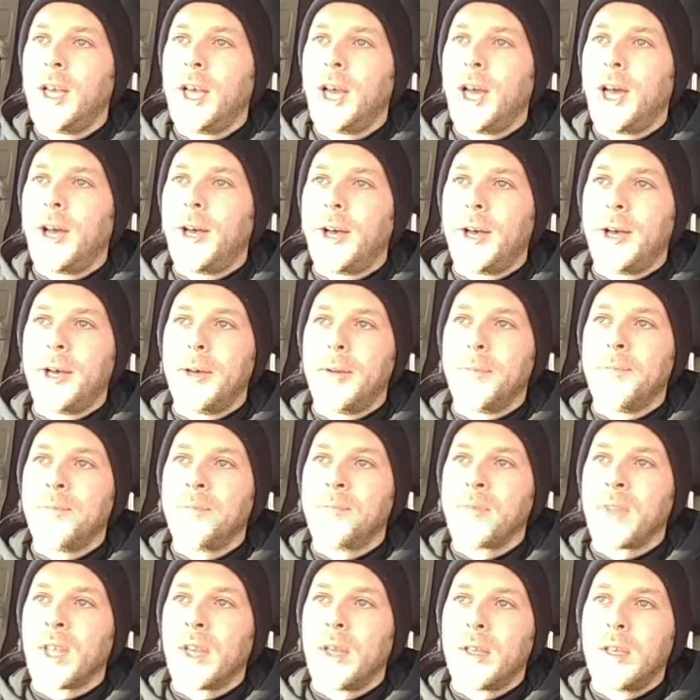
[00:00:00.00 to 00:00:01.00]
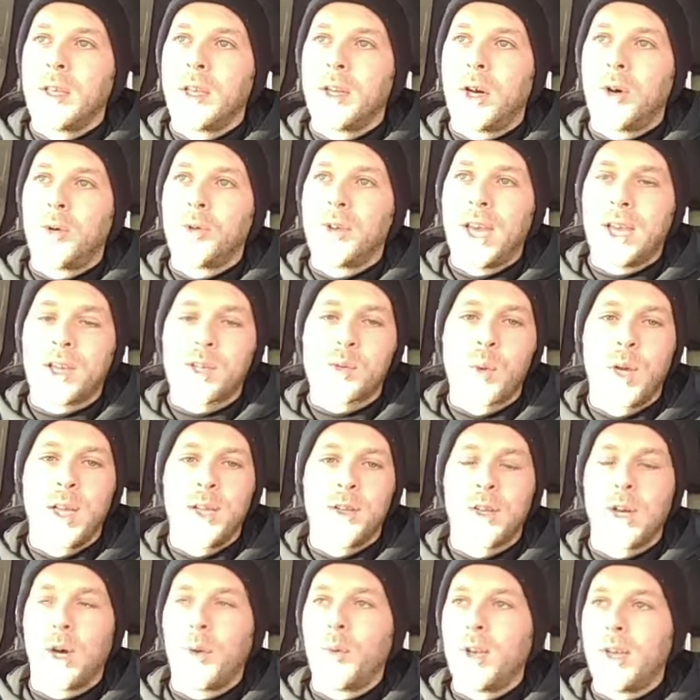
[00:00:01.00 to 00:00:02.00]
Next
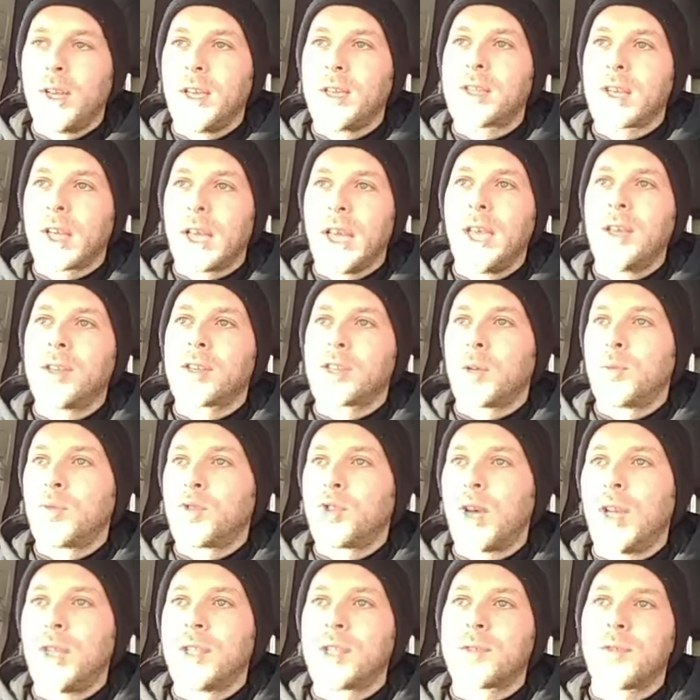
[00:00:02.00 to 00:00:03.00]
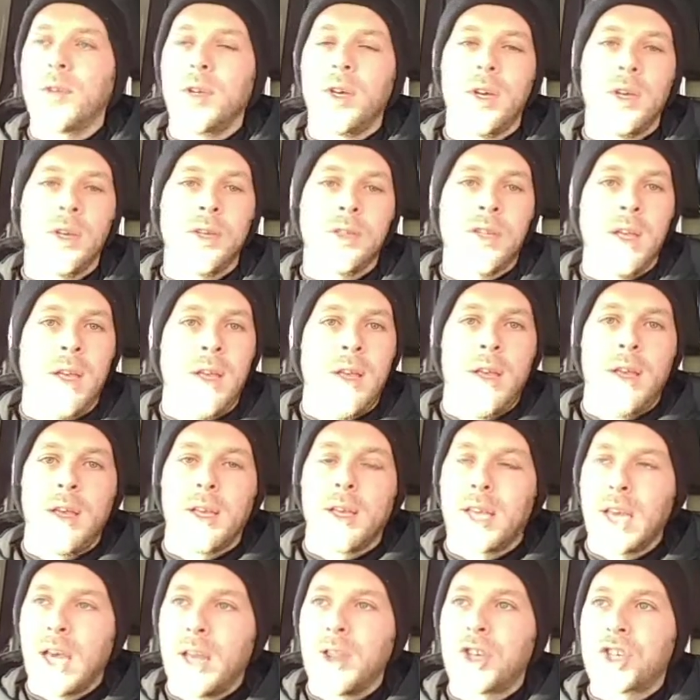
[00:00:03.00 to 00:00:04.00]
window we need to get in some transfers,
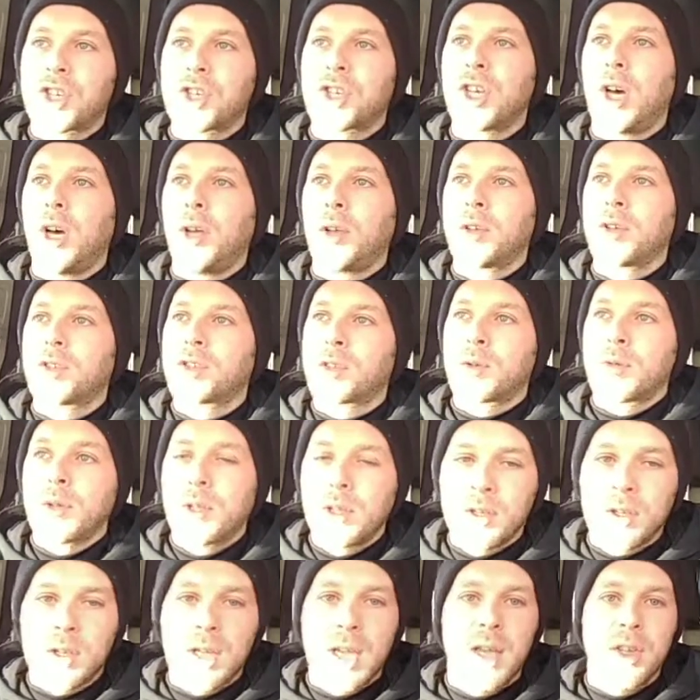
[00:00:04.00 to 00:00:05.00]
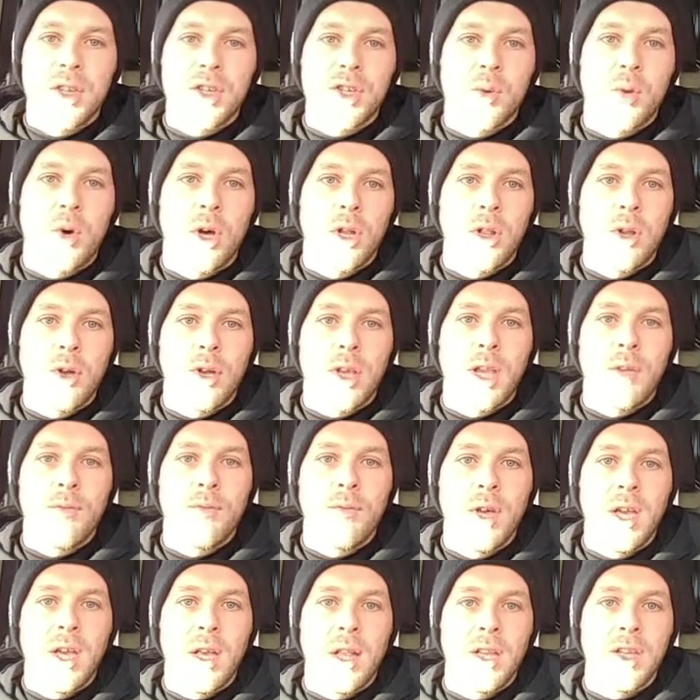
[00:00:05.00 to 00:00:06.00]
get the squad looking
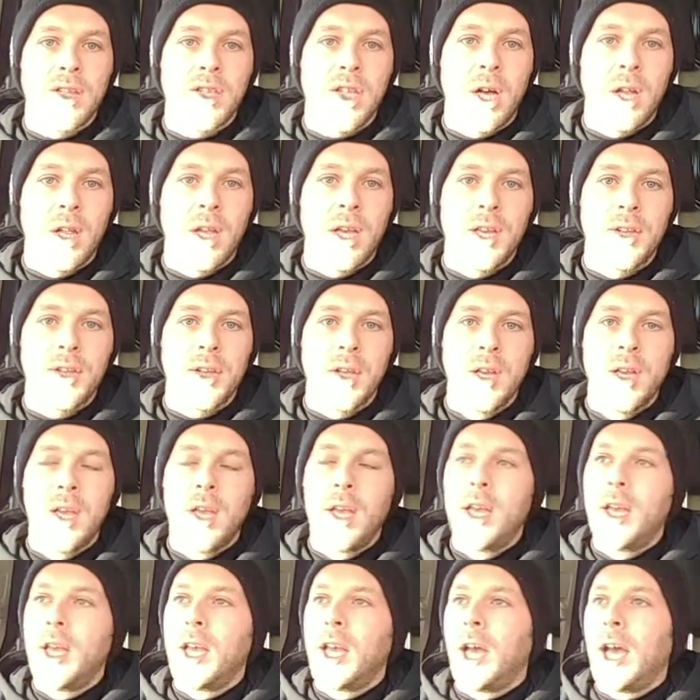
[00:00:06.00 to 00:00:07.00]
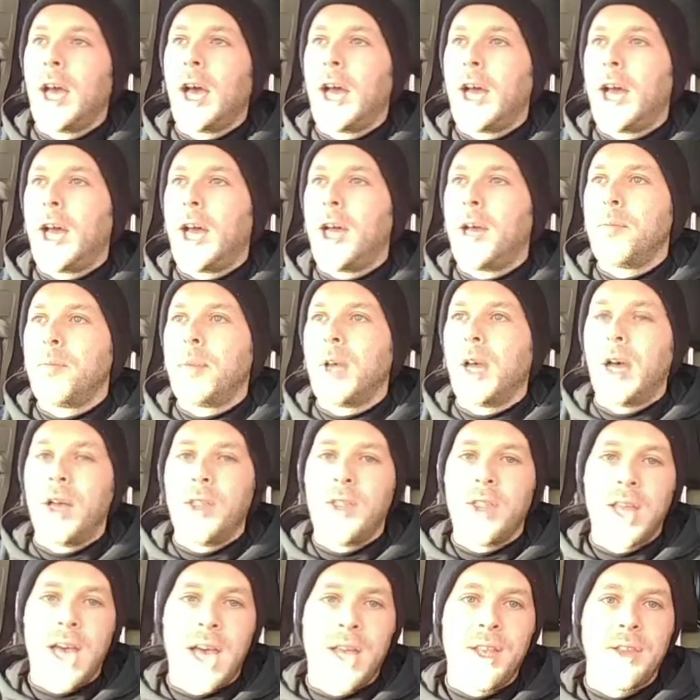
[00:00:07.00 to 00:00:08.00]
really solid, and
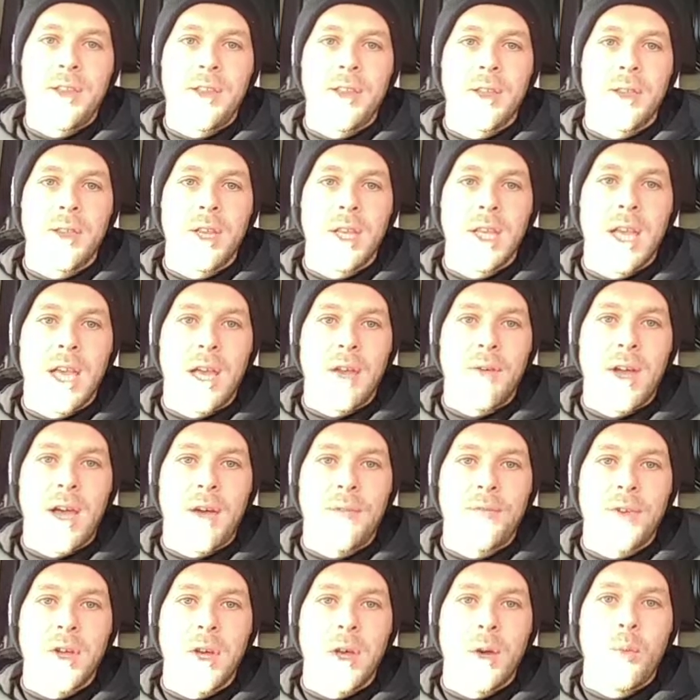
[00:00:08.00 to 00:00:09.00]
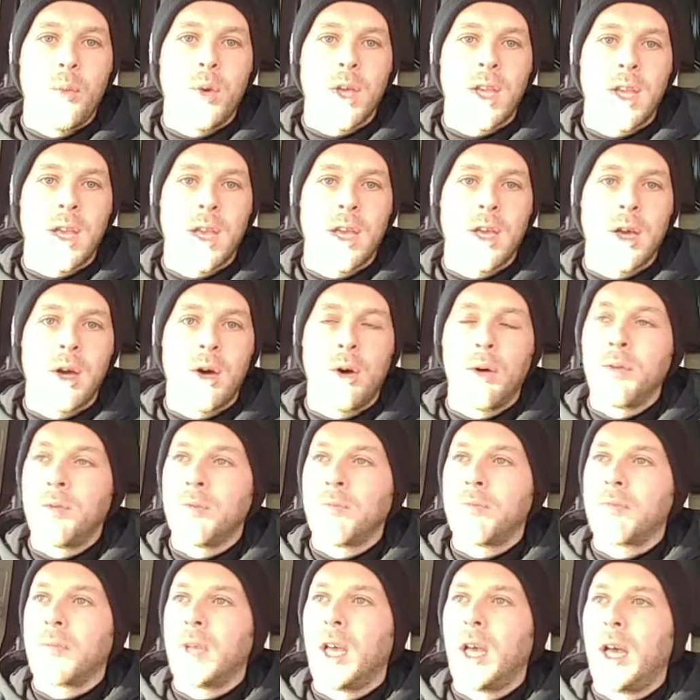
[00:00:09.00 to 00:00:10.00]
then the year after we kick on
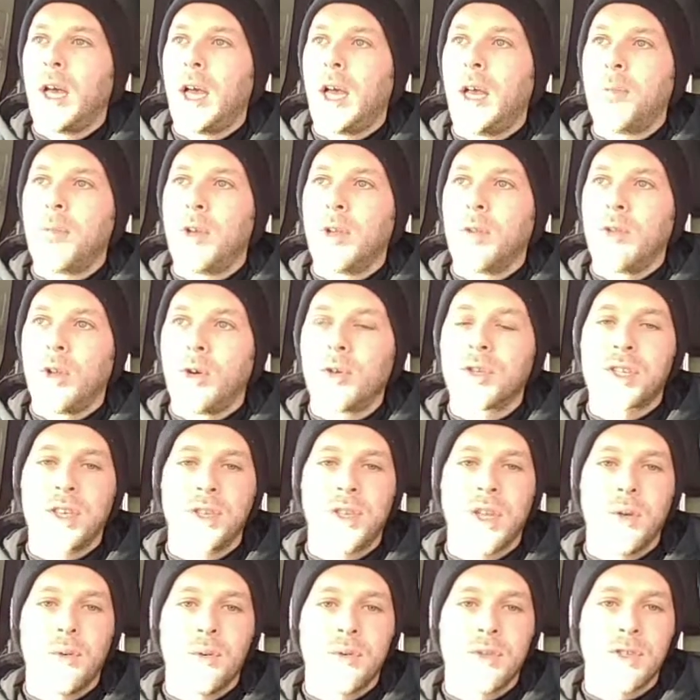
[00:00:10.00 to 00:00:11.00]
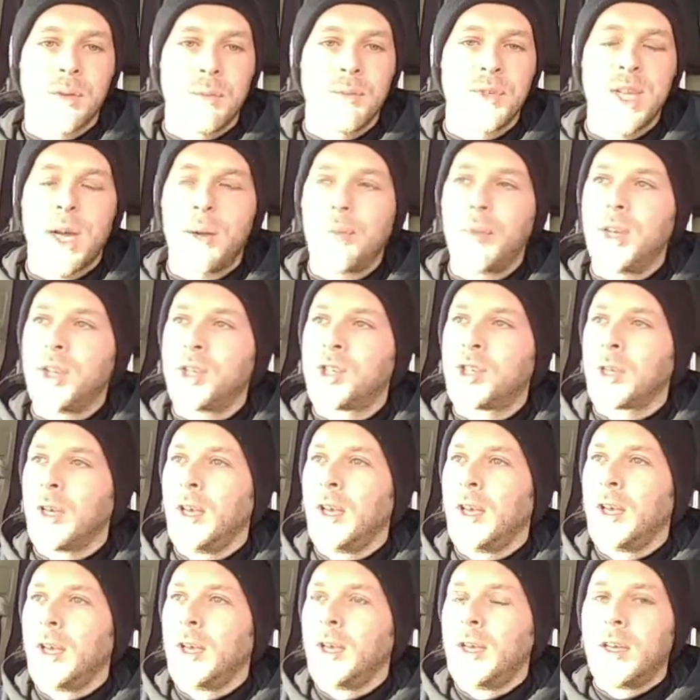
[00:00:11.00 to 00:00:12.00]
and look to do some damage.
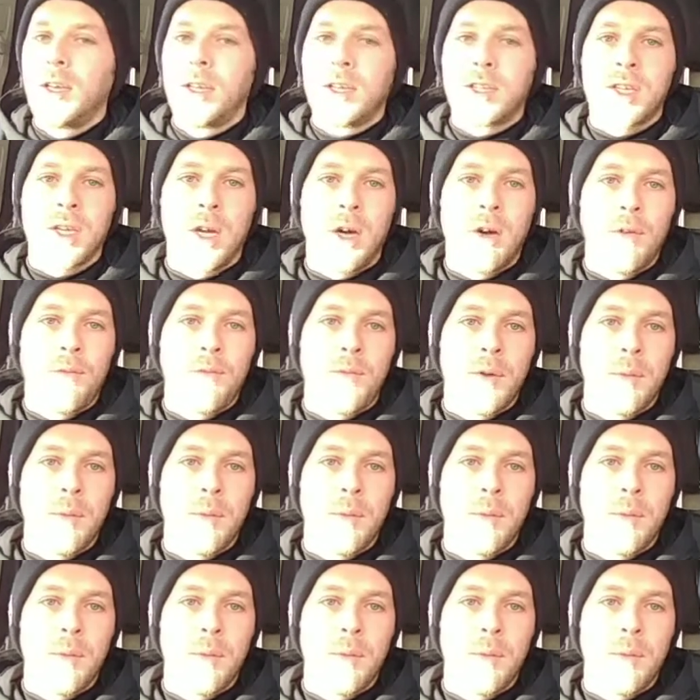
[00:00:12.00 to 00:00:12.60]
So for